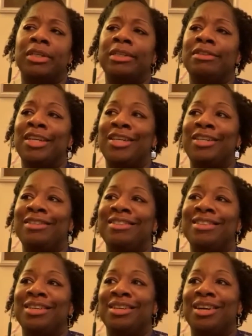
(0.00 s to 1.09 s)
it's a
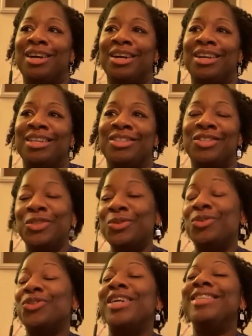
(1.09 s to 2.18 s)
new
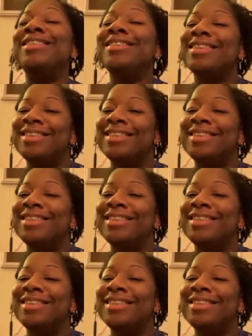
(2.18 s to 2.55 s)
trend.